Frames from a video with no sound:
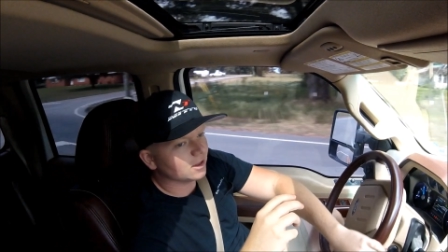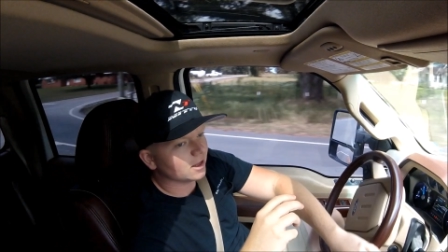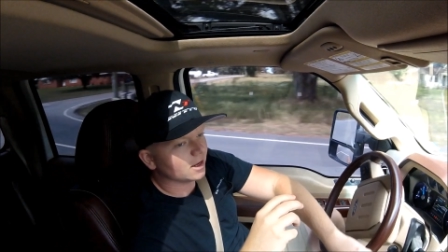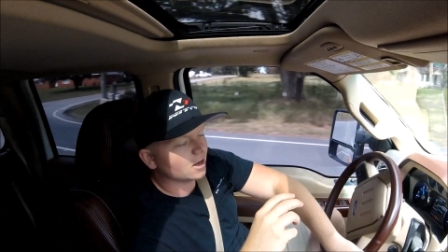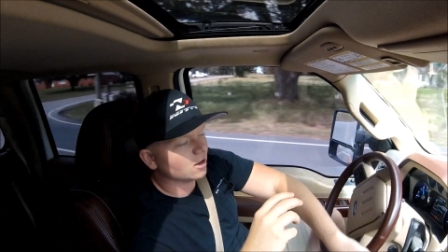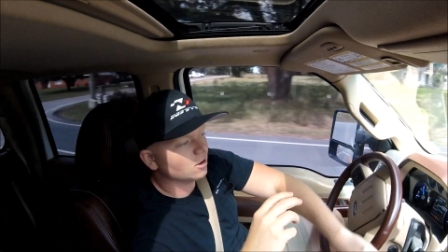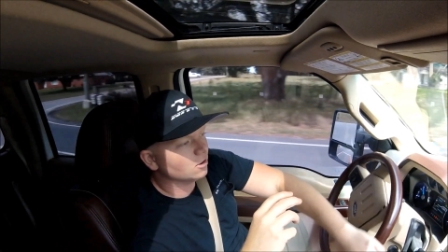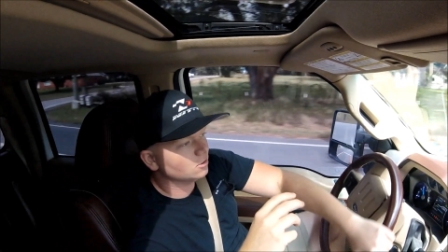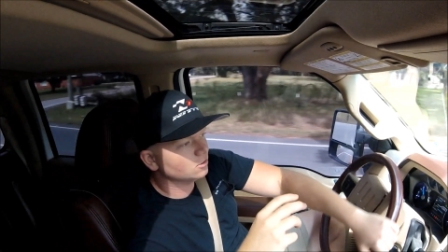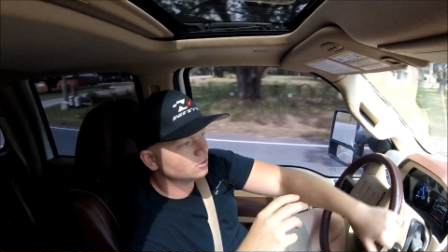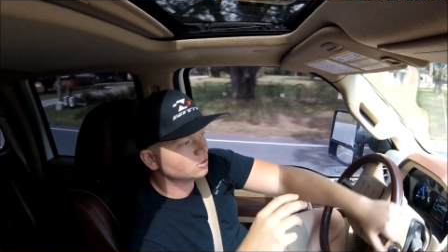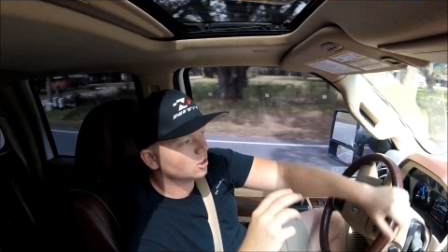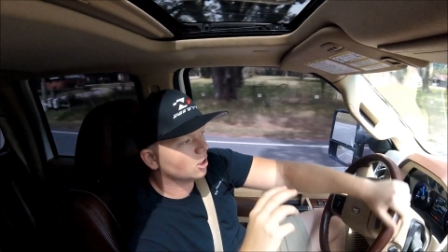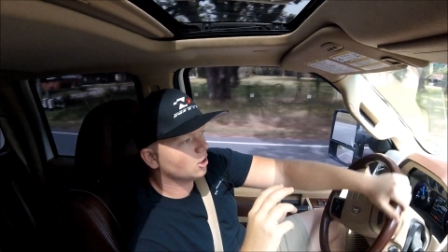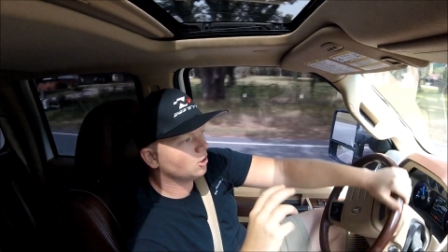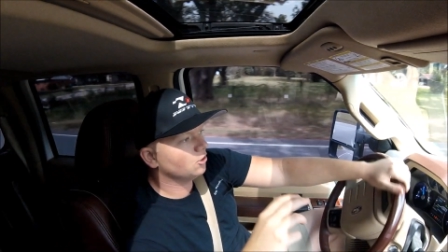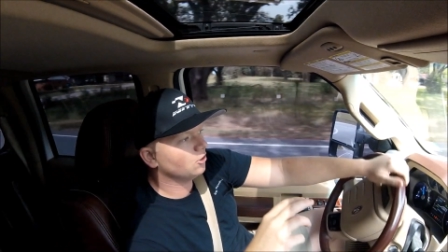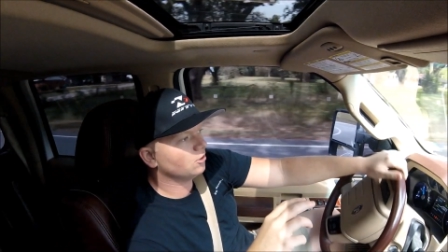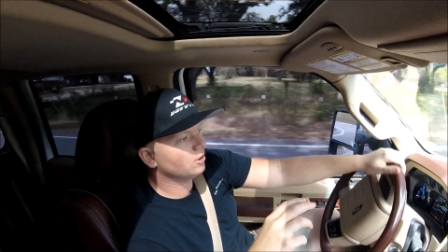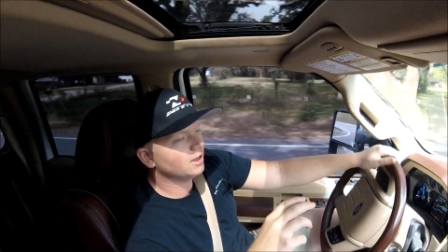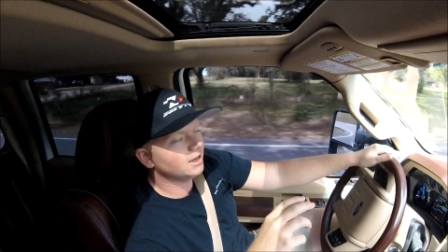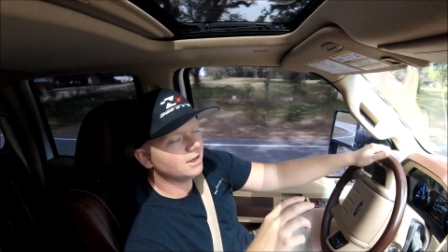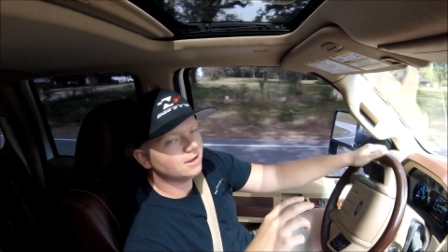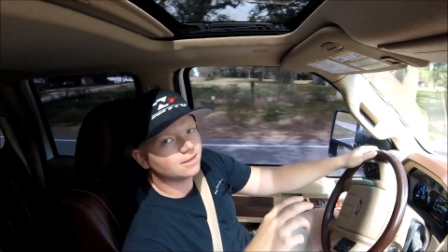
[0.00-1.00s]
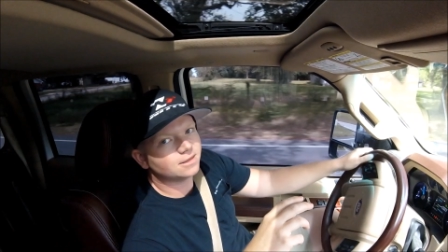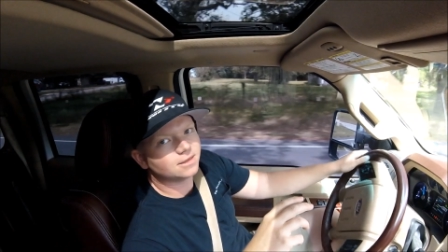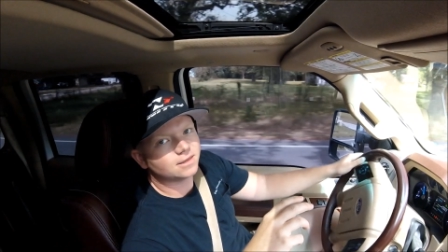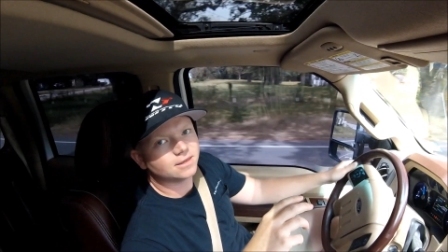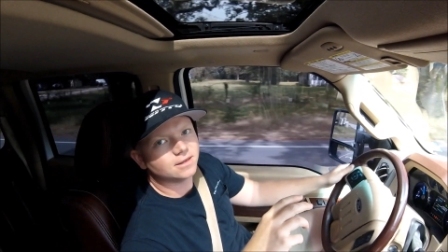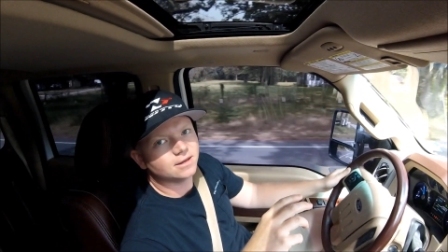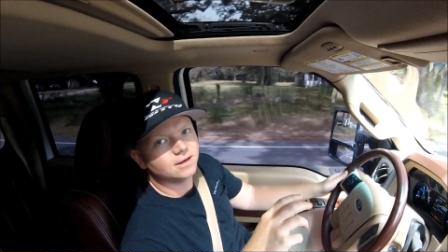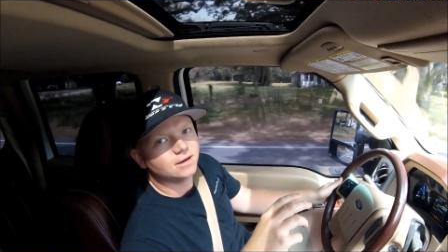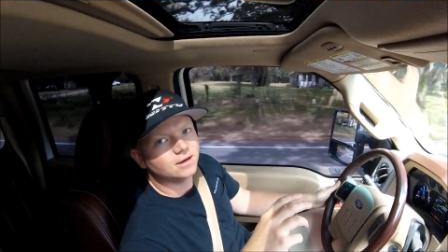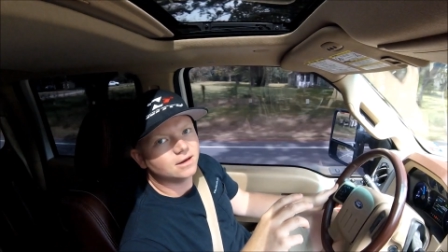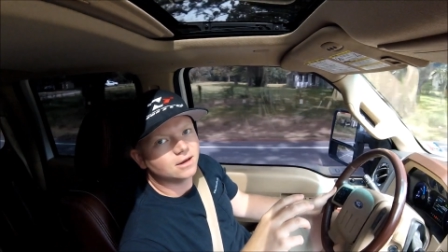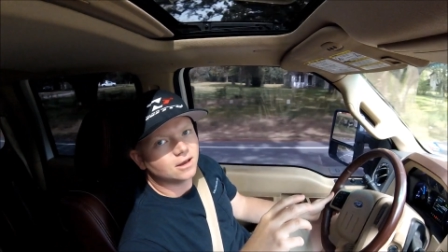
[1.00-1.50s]
that goes underneath
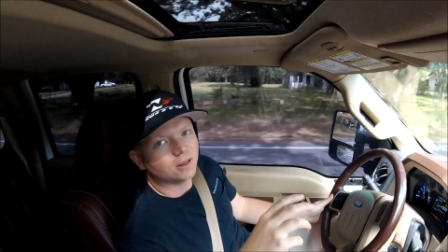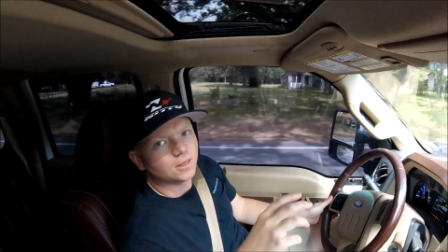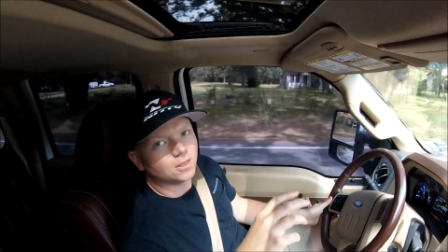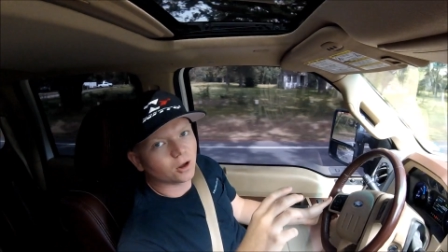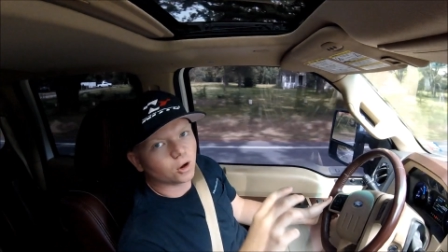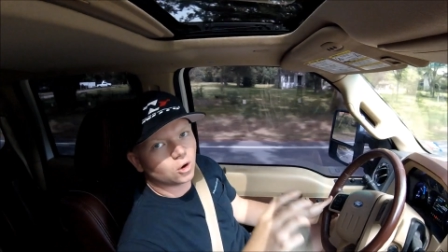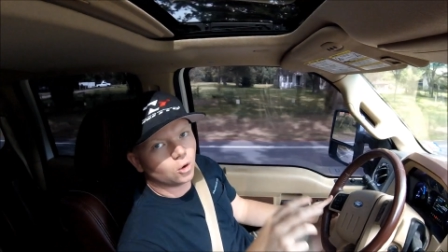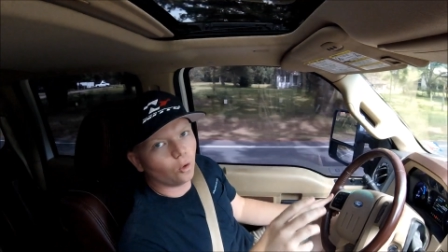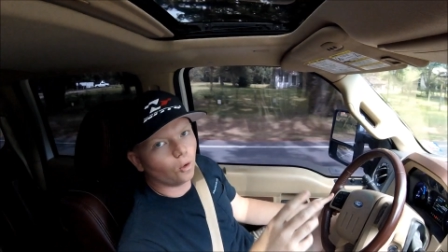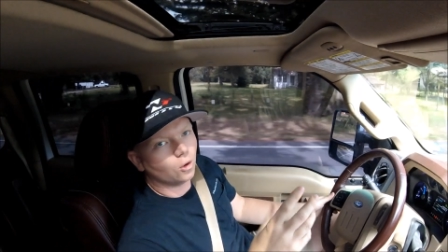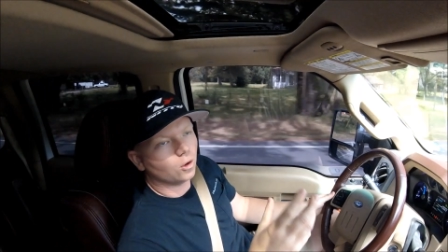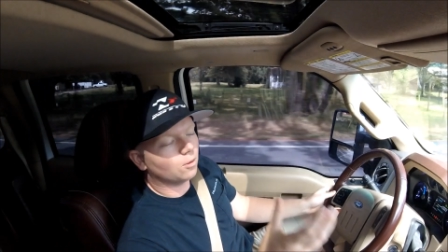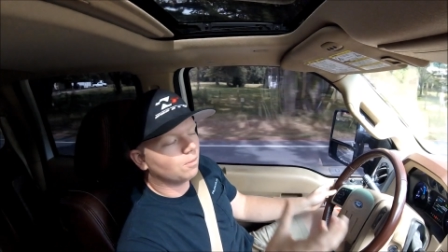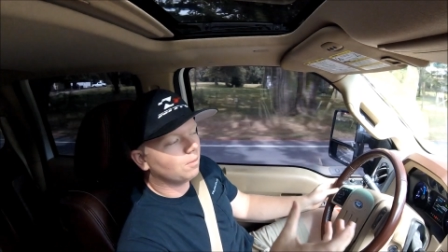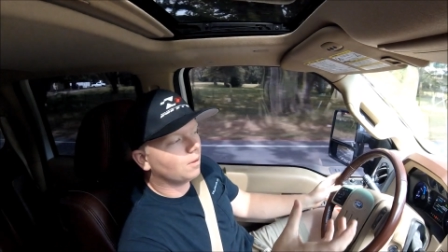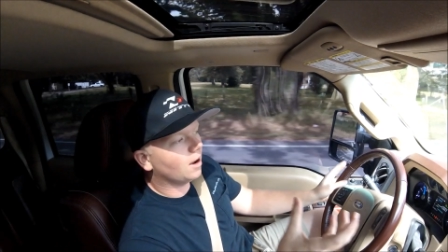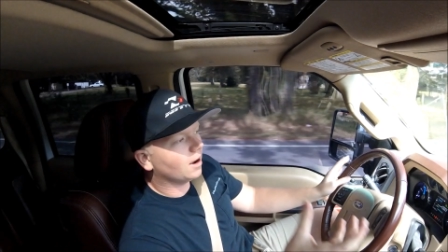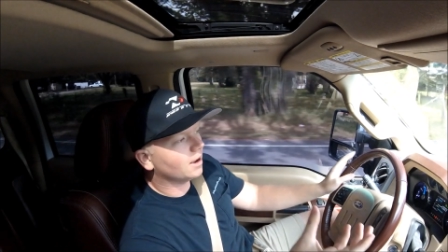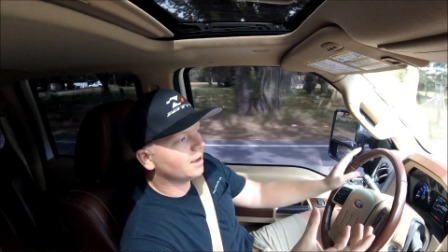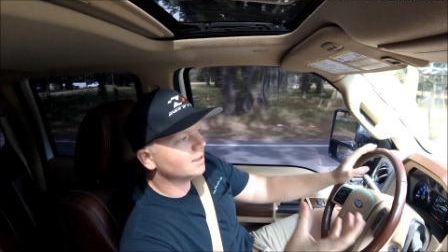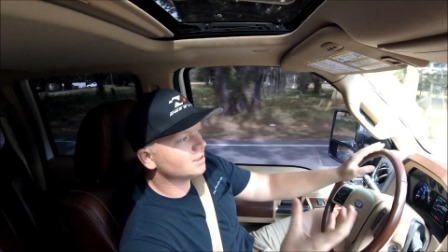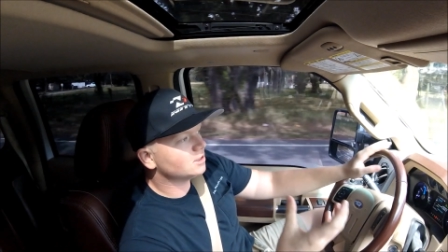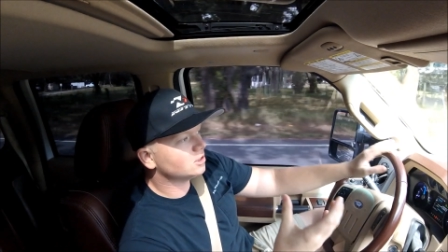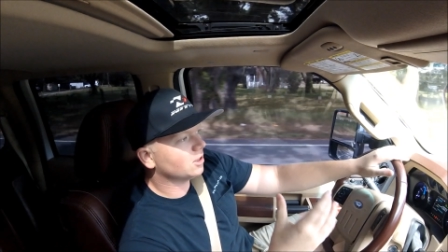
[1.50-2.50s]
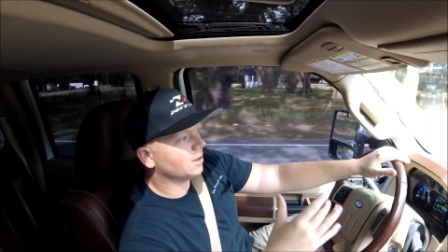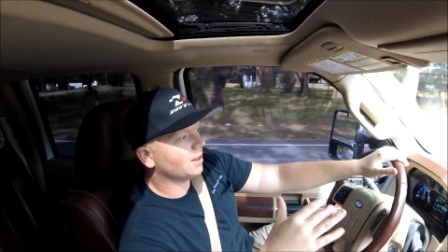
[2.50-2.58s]
the coil bucket.